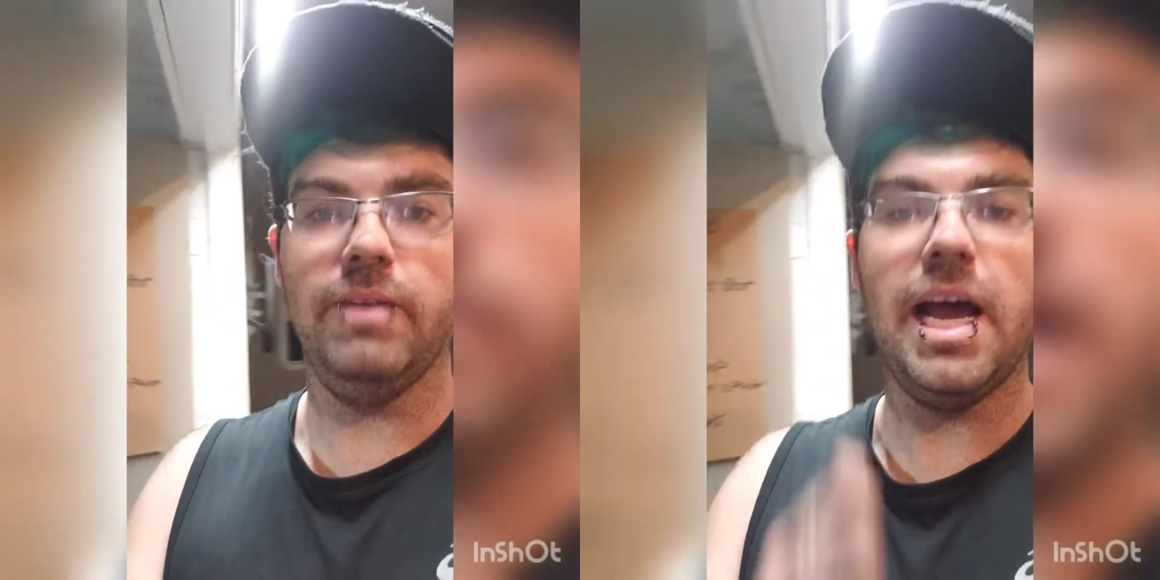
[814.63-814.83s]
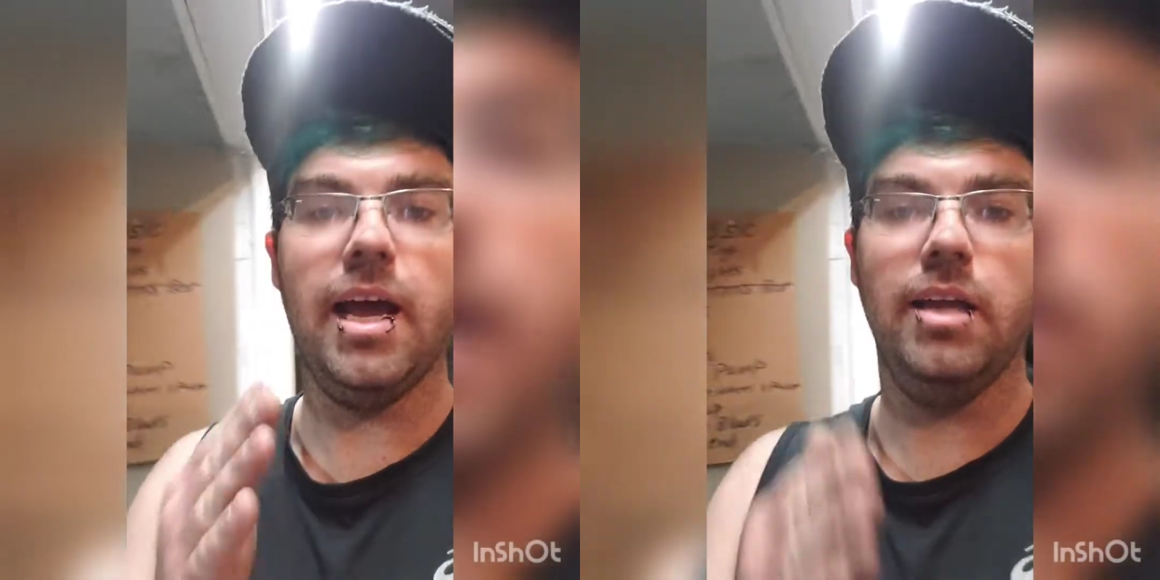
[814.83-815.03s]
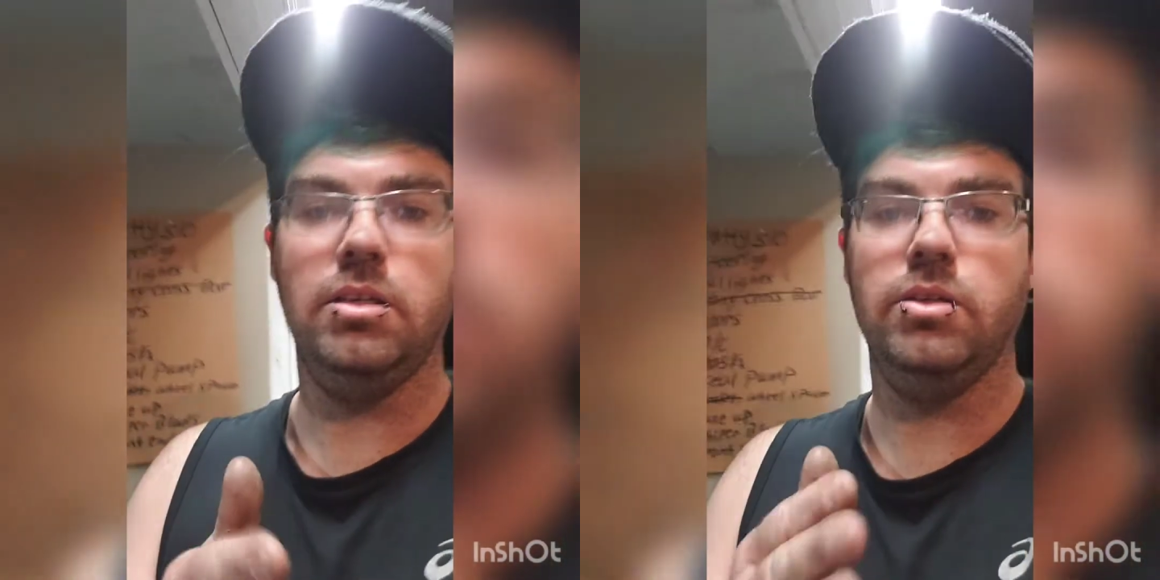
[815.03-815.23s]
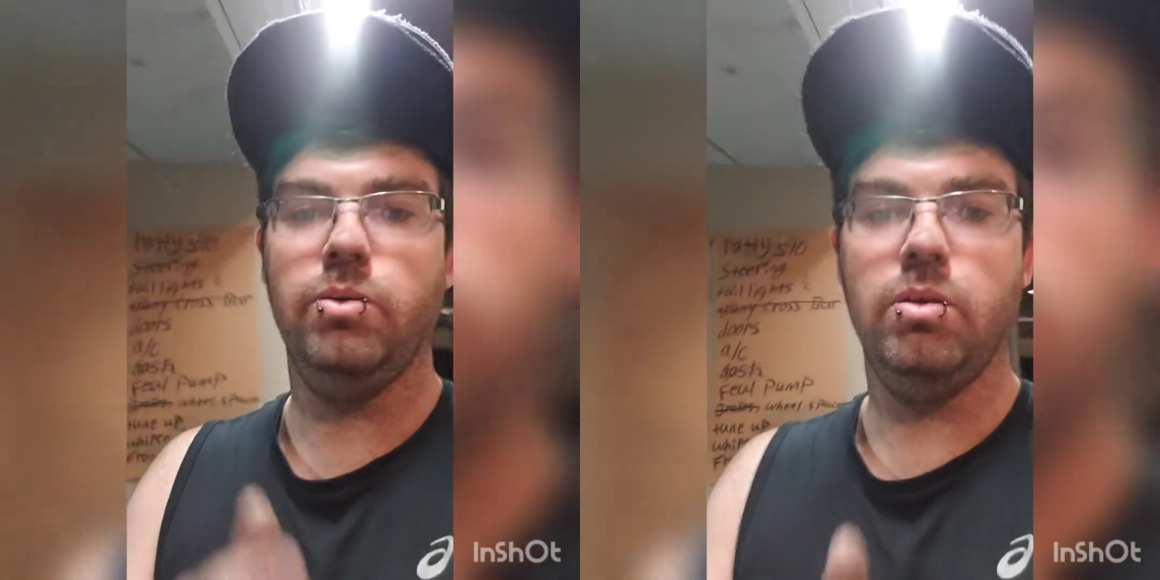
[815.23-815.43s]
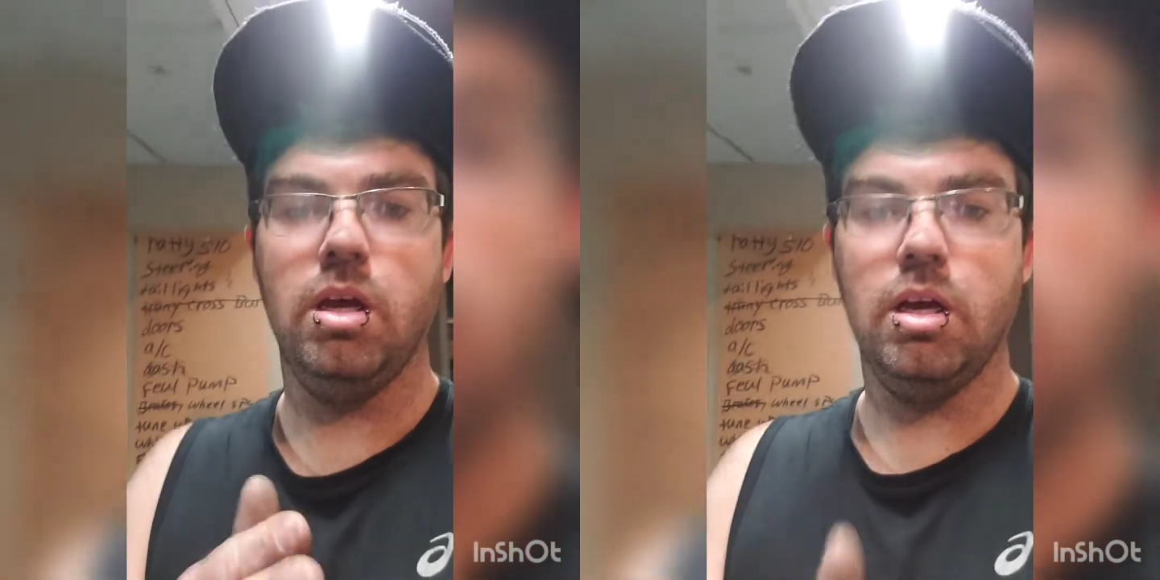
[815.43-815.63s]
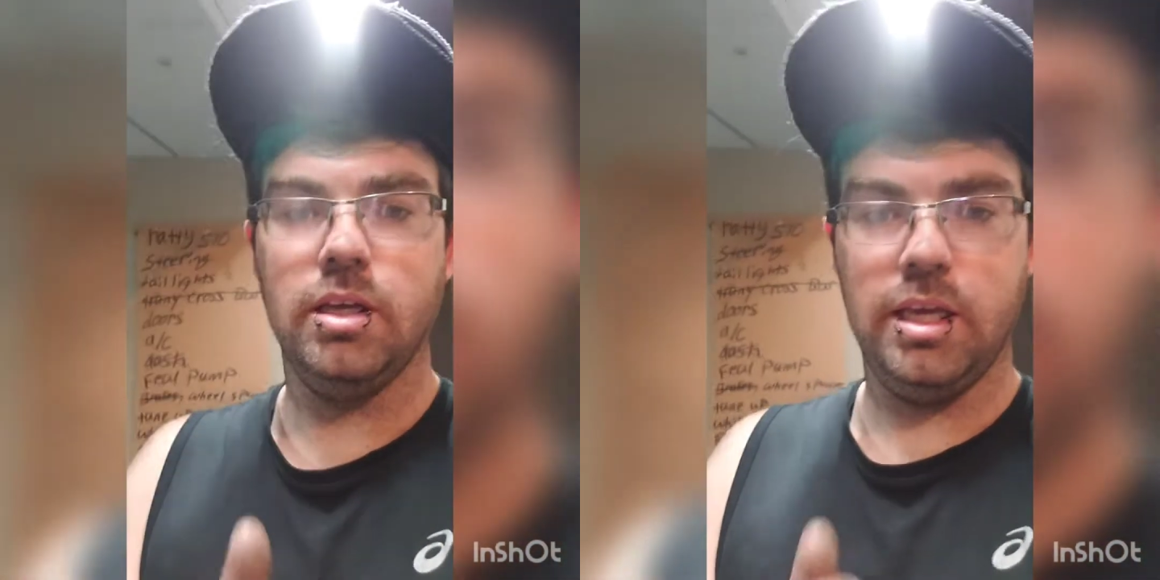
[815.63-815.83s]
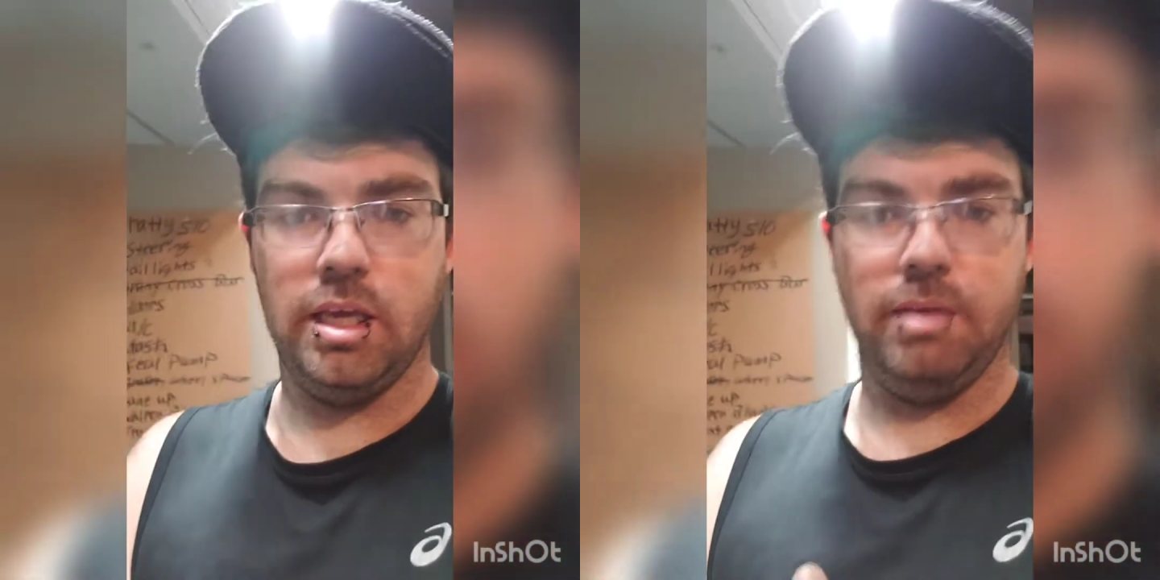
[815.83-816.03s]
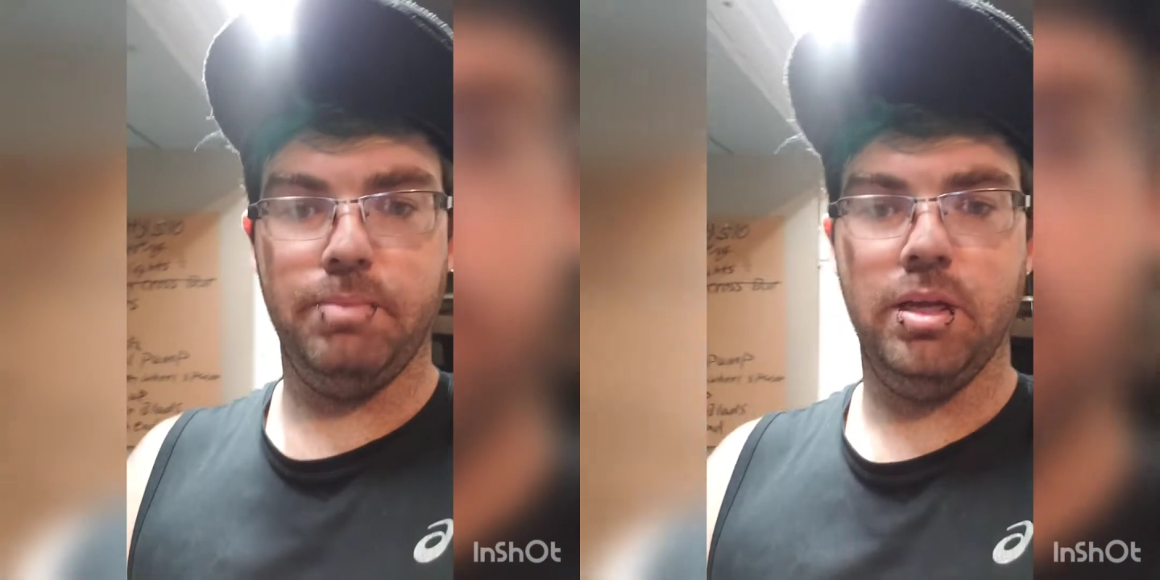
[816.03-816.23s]
I do not
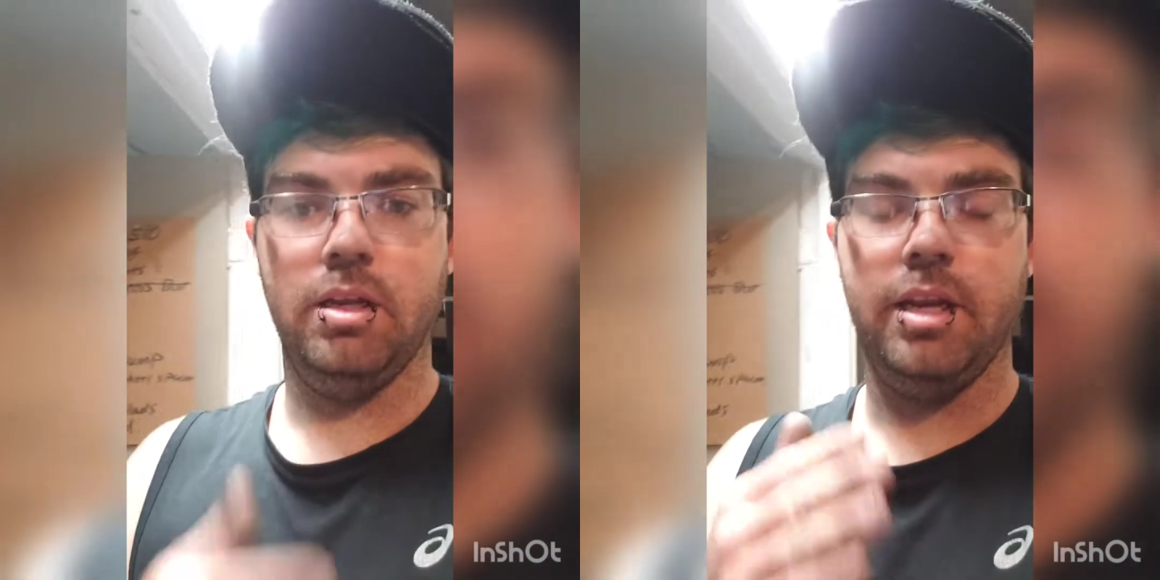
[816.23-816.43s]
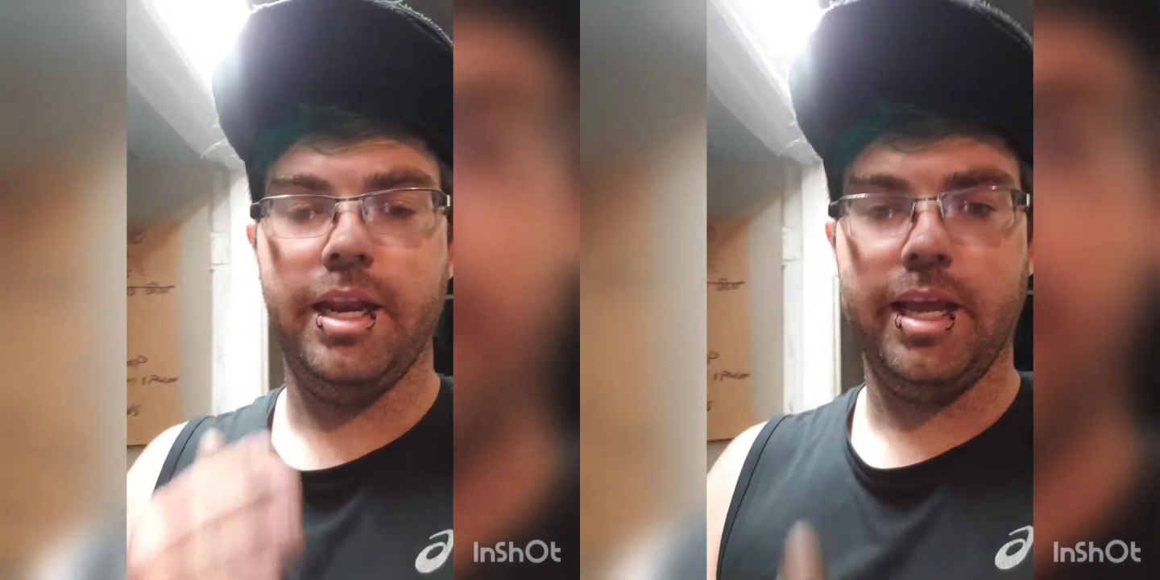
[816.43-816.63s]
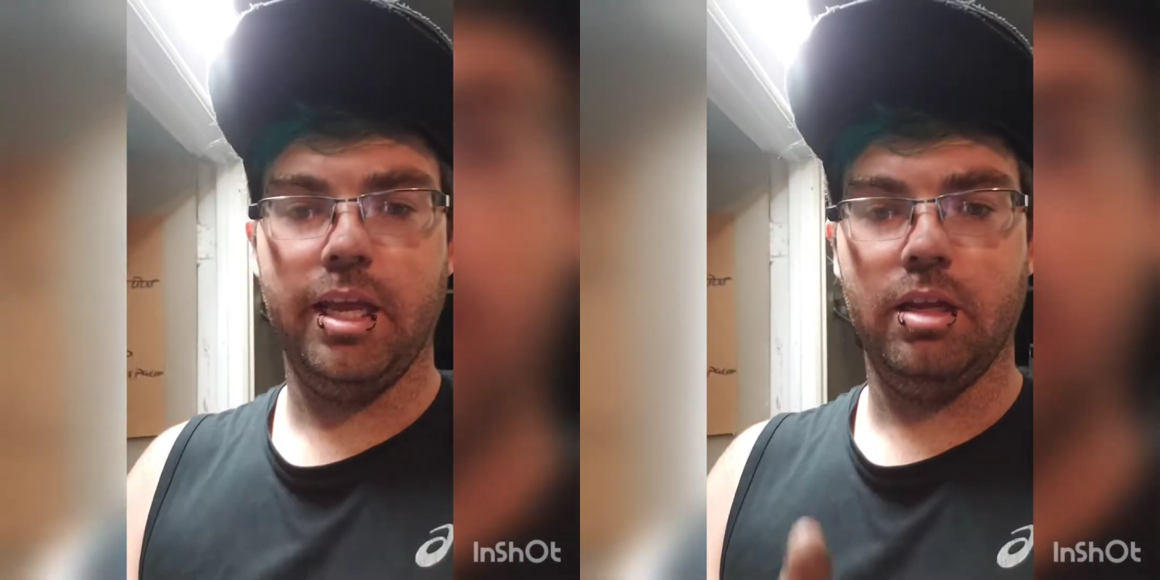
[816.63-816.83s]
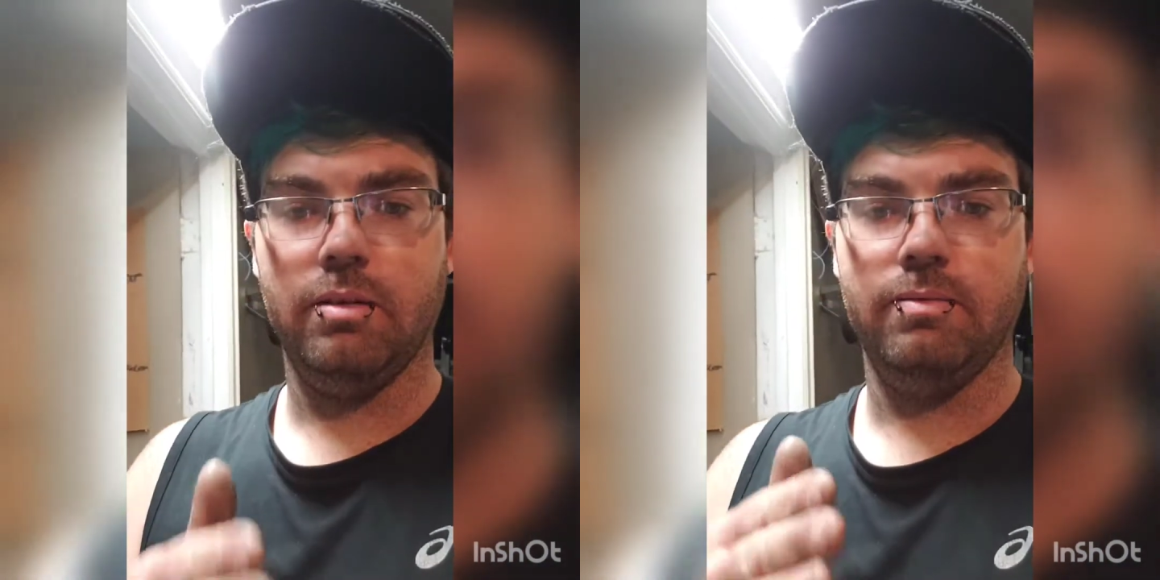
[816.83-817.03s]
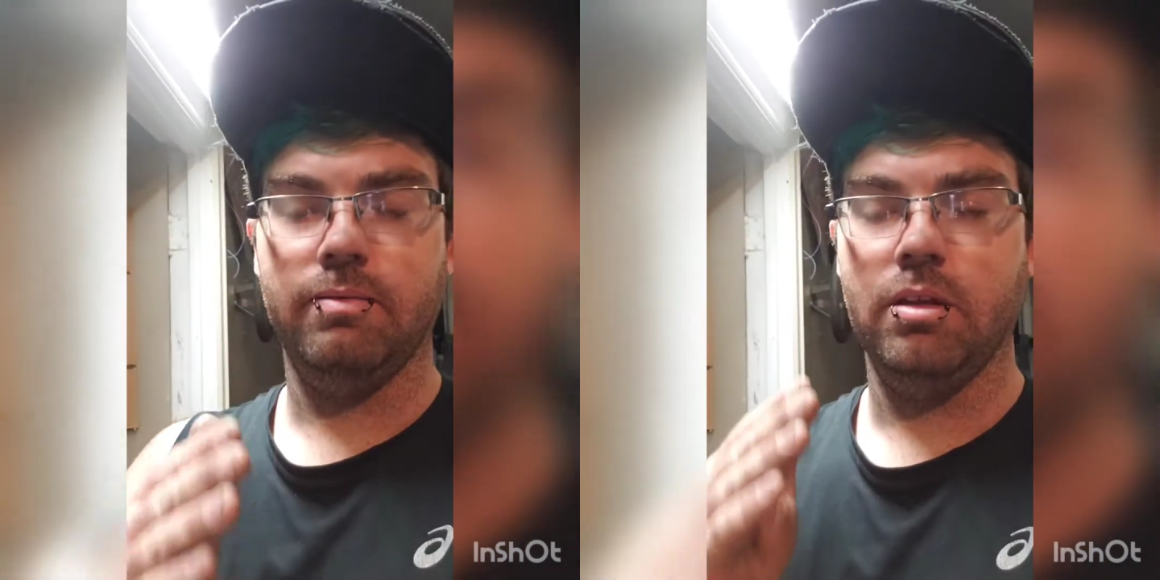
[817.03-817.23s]
keep native